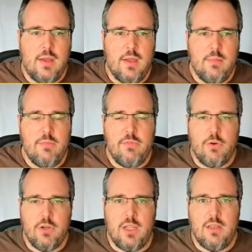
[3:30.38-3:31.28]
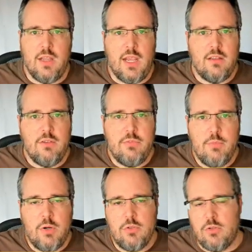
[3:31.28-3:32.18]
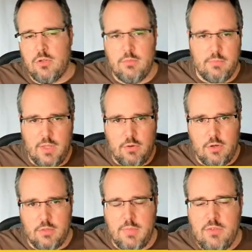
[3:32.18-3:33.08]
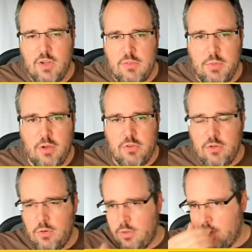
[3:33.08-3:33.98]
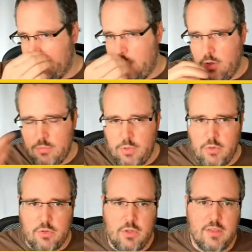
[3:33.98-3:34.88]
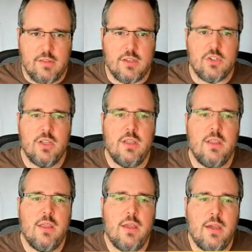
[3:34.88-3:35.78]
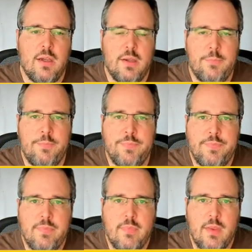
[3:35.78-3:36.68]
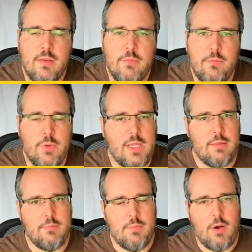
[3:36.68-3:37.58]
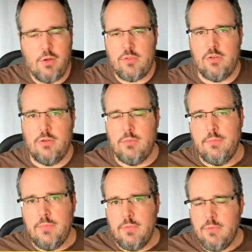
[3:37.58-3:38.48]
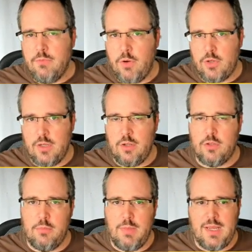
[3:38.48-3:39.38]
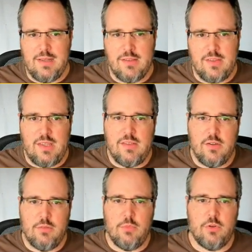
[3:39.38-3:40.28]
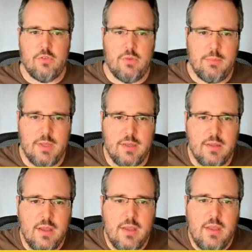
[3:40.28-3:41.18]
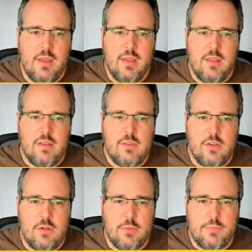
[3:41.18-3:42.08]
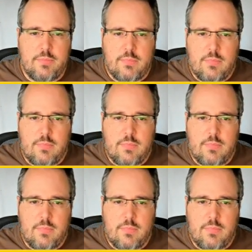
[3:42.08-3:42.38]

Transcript: Um, for the interactive mode, or now called metrics browser or log browser and such, um, we also worked a lot on making this easier and more streamlined. So